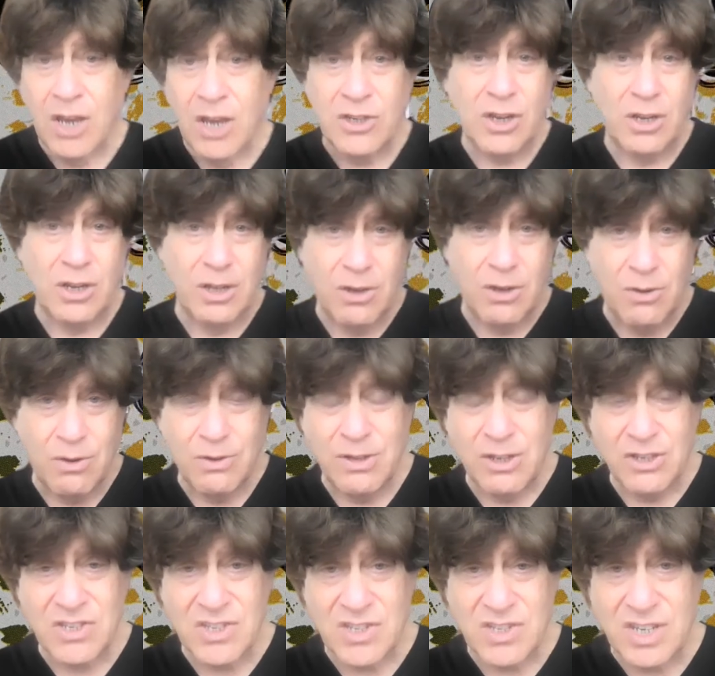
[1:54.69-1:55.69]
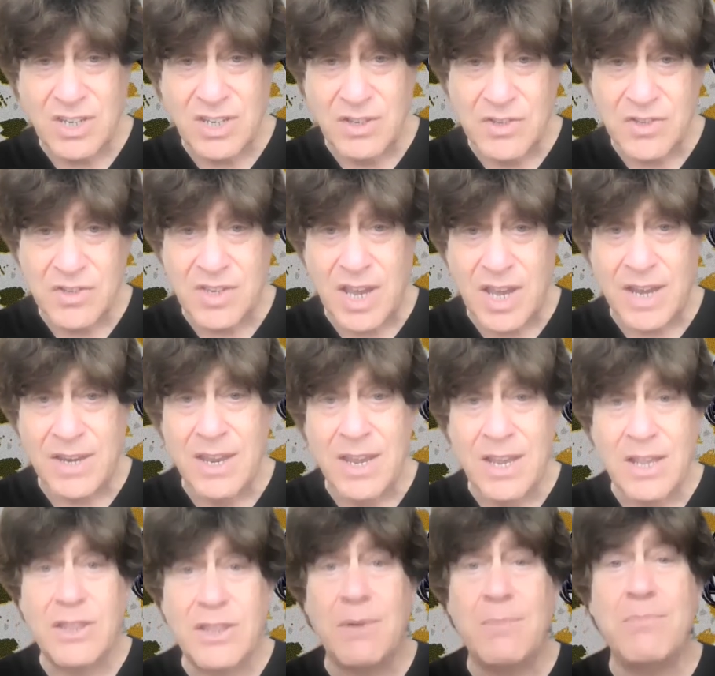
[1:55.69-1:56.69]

to learn the skill set, the